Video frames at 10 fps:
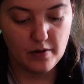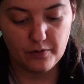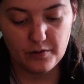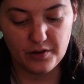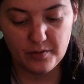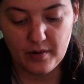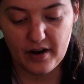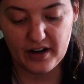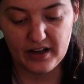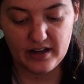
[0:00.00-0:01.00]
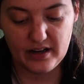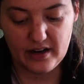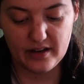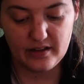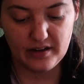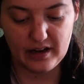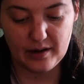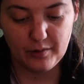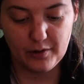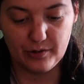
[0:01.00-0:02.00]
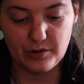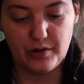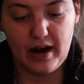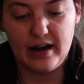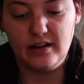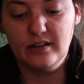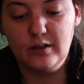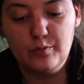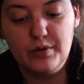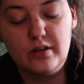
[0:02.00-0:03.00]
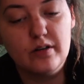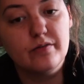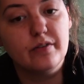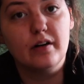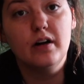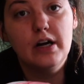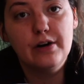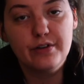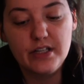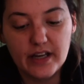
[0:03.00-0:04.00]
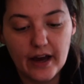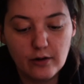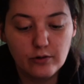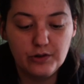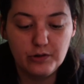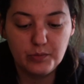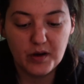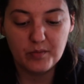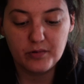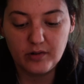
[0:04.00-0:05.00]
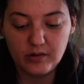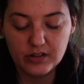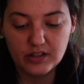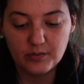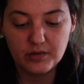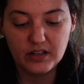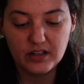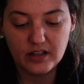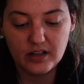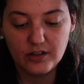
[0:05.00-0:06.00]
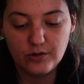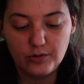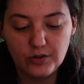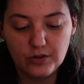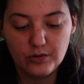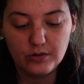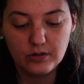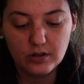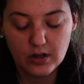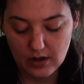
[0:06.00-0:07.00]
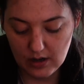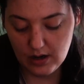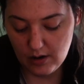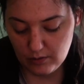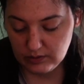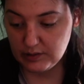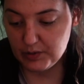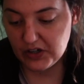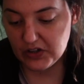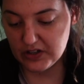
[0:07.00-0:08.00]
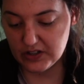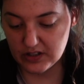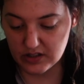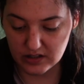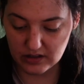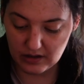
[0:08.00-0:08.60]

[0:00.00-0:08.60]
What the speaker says: For the market, I think I'm going to add a little bit of recycled newspaper or something that I don't use, only because